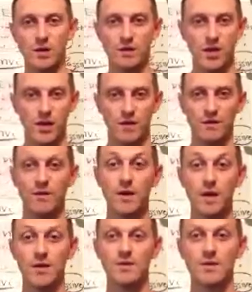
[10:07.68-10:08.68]
you, like your
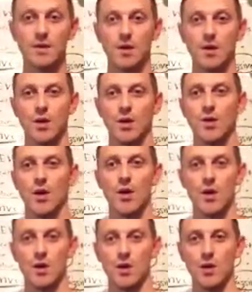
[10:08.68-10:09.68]
friends,
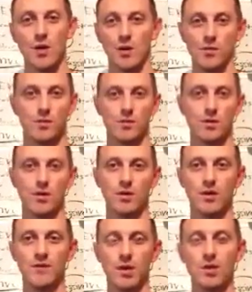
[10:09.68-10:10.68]
are,
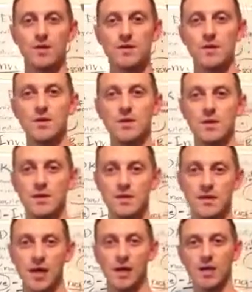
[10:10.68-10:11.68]
even close to doing this
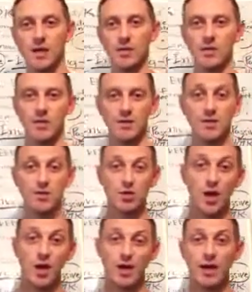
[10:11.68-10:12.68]
yet. They're still
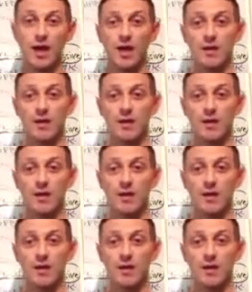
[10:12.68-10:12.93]
trying to get out